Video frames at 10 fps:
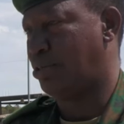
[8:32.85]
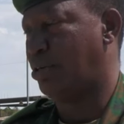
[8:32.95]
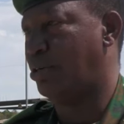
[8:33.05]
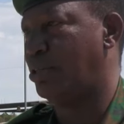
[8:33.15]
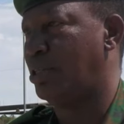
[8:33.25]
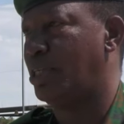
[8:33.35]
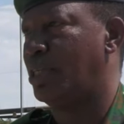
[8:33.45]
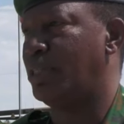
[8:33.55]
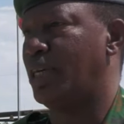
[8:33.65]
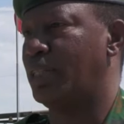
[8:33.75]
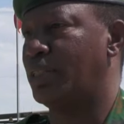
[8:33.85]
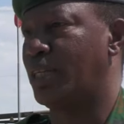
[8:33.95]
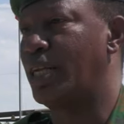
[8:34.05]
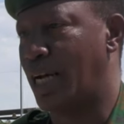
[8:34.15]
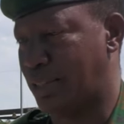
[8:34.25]
so they are
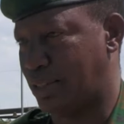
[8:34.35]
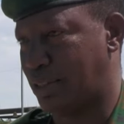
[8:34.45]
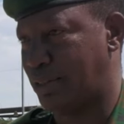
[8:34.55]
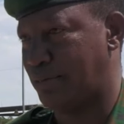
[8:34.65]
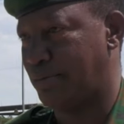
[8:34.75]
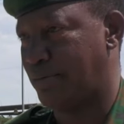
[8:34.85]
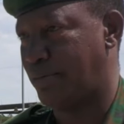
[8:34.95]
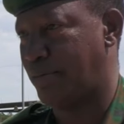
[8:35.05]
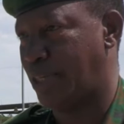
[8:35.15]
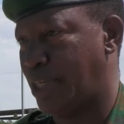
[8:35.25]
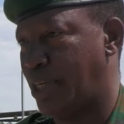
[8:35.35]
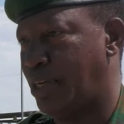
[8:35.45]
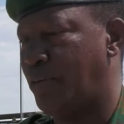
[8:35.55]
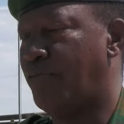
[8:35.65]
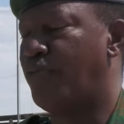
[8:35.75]
trainers.
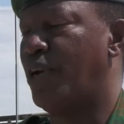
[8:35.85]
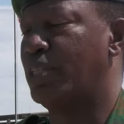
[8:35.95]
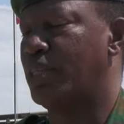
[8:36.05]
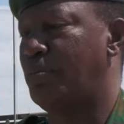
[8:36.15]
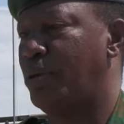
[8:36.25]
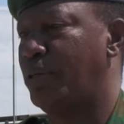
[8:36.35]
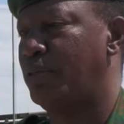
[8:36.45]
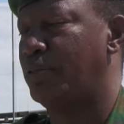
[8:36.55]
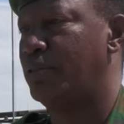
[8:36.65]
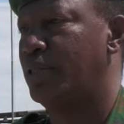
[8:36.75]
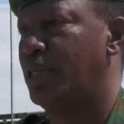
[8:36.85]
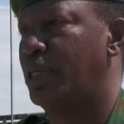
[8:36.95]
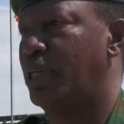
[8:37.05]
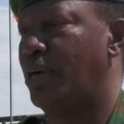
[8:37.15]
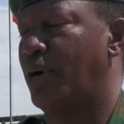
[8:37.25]
For example,
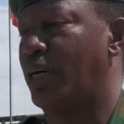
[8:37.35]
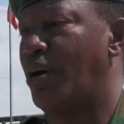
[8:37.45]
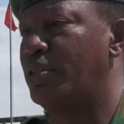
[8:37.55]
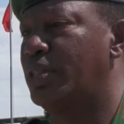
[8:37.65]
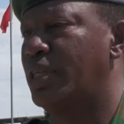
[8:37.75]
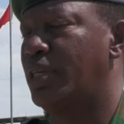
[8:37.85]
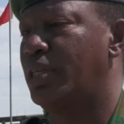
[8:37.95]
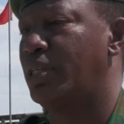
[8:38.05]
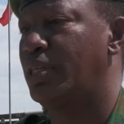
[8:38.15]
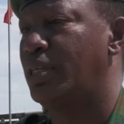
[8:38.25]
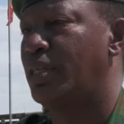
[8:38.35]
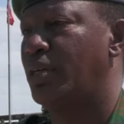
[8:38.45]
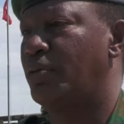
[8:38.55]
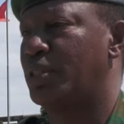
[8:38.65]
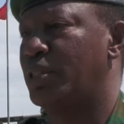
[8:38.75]
in our country,
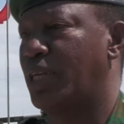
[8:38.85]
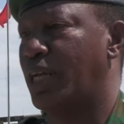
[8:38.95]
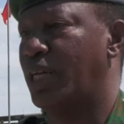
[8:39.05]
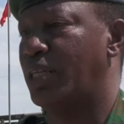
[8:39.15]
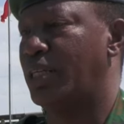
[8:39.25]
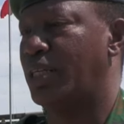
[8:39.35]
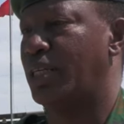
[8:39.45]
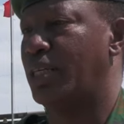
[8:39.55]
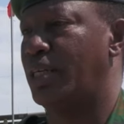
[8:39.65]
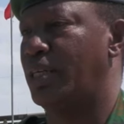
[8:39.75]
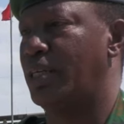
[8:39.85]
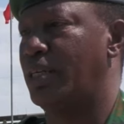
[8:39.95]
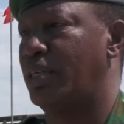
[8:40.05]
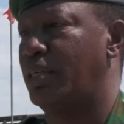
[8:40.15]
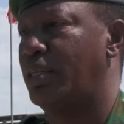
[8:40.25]
we train
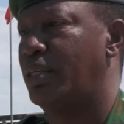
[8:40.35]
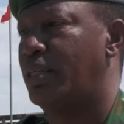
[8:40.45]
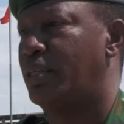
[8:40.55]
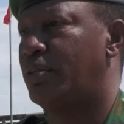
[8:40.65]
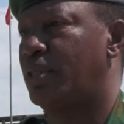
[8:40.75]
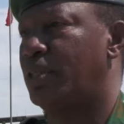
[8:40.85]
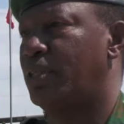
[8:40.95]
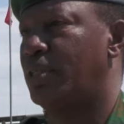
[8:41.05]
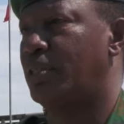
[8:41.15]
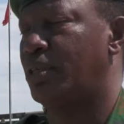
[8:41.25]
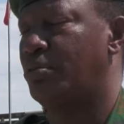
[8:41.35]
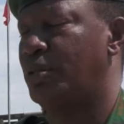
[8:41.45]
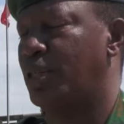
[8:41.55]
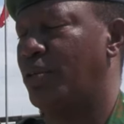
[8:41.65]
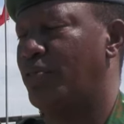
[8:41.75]
uh, uh,
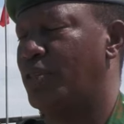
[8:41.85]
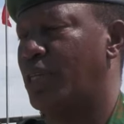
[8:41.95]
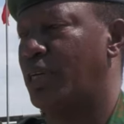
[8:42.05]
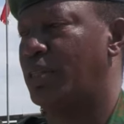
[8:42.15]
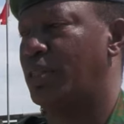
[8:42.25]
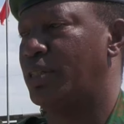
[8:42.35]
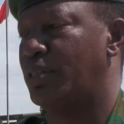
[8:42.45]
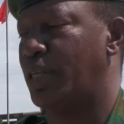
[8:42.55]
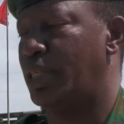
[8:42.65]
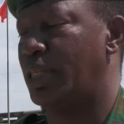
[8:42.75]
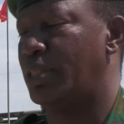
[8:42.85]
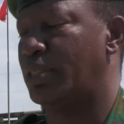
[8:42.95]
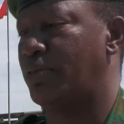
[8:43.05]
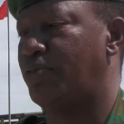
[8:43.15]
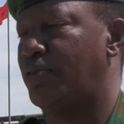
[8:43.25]
the training is
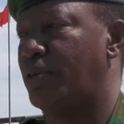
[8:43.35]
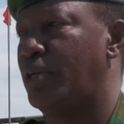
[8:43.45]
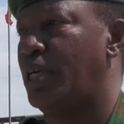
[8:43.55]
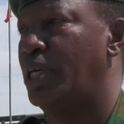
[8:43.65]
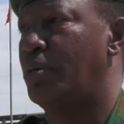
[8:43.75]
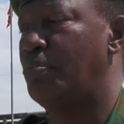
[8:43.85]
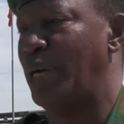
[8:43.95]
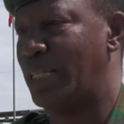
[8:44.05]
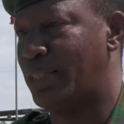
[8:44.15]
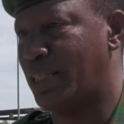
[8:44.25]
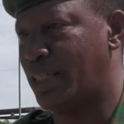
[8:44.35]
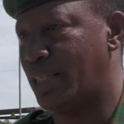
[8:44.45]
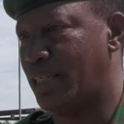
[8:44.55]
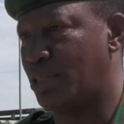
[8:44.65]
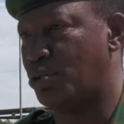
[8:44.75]
for basic
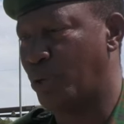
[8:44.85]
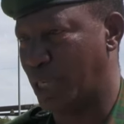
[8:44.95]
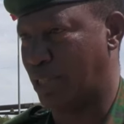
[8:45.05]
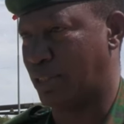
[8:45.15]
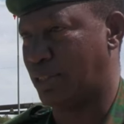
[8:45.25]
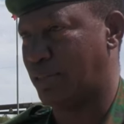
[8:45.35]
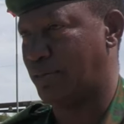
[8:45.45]
is two years.